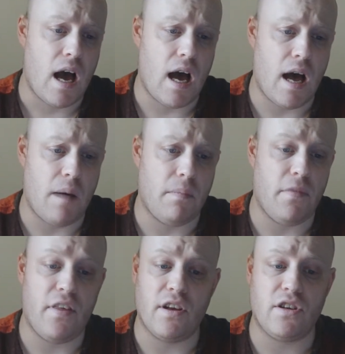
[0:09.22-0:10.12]

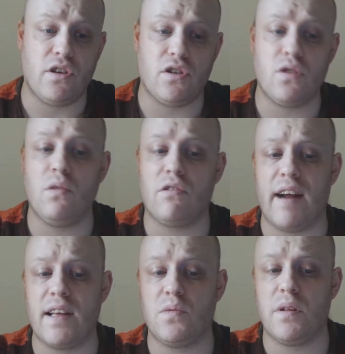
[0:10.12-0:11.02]
that your school
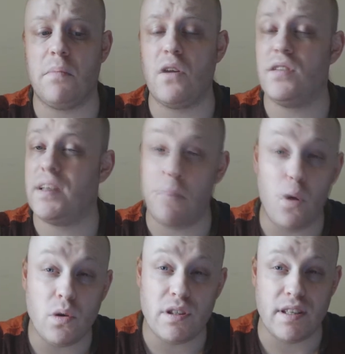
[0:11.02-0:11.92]
grades were the most
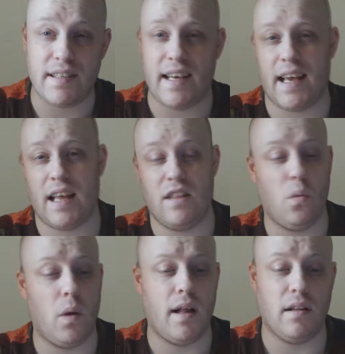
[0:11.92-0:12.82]
important thing in
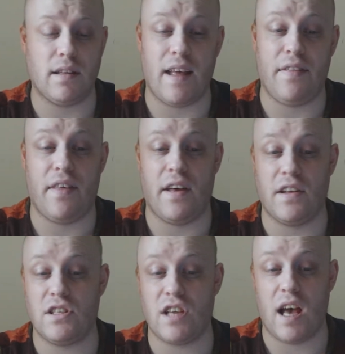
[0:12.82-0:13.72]
the world, and
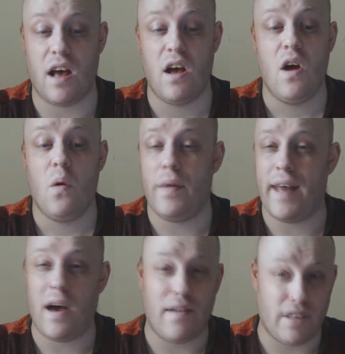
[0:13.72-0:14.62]
that
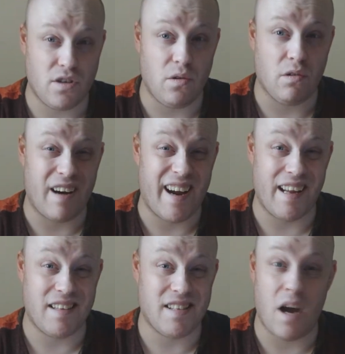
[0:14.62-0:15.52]
without having school
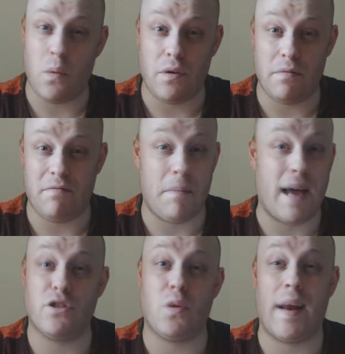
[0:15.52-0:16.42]
grades I wouldn't
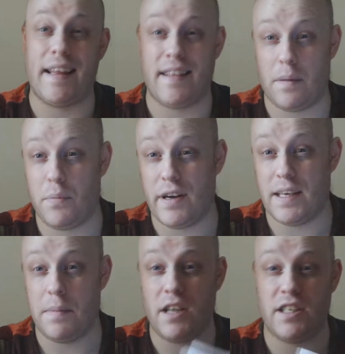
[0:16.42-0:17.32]
amount to anything
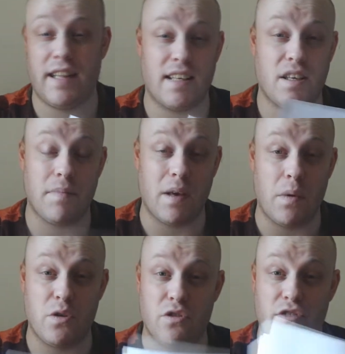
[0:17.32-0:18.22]
pretty much, and that's something
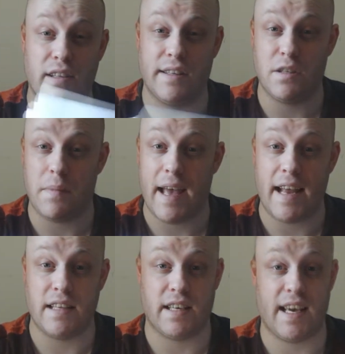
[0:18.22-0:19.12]
which was drilled into my
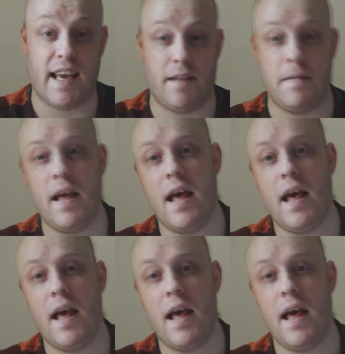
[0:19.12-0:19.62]
head as a kid.